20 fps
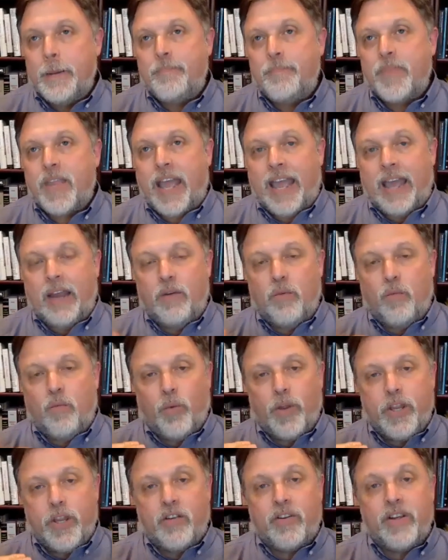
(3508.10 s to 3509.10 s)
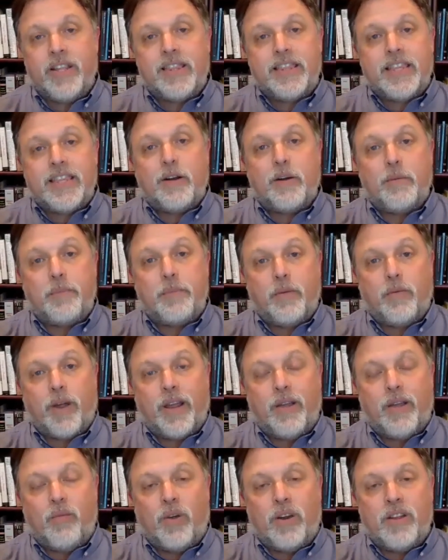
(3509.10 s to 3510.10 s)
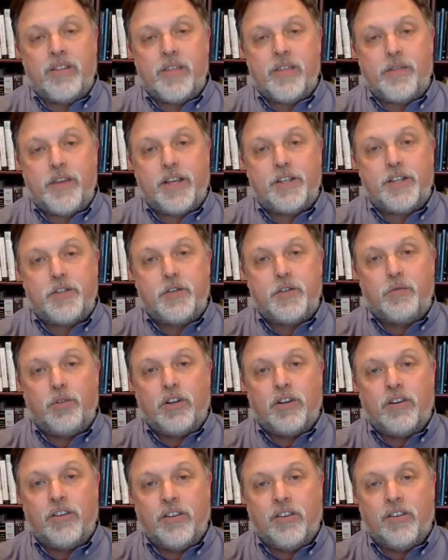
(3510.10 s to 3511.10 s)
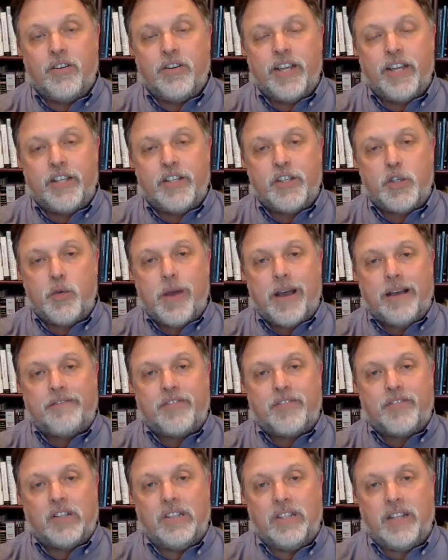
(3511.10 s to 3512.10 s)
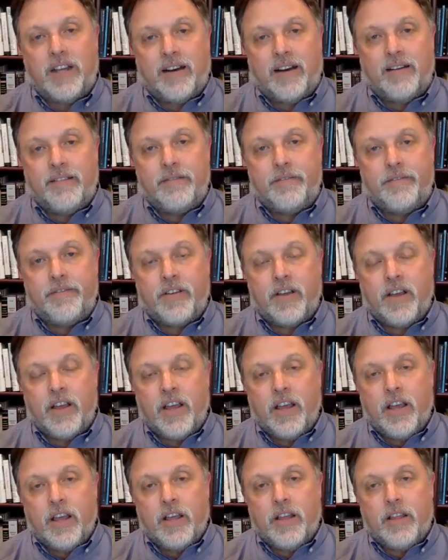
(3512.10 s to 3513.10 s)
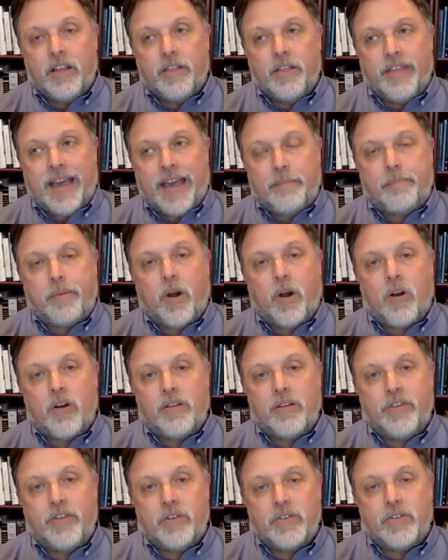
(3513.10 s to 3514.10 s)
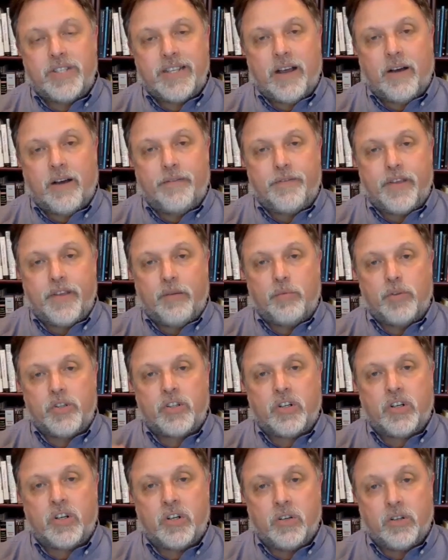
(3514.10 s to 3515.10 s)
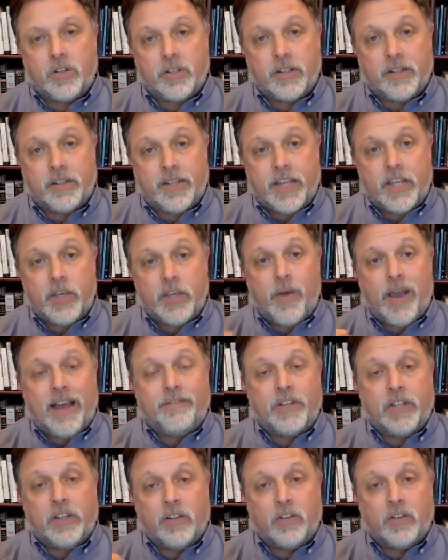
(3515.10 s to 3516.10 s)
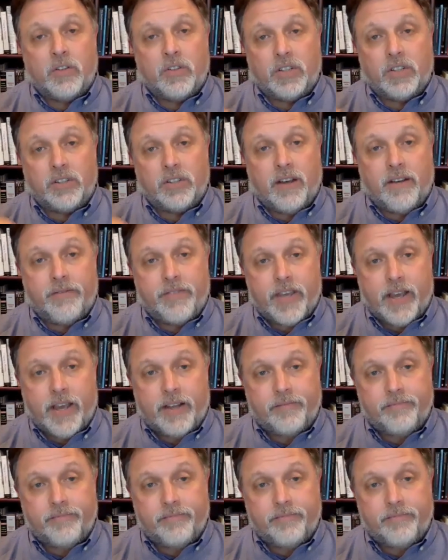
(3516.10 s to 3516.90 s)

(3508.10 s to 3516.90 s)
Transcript: And when you're in therapy, right, one of the things you learn is you have to love that part of yourself that was hurt that you haven't learned to love yet.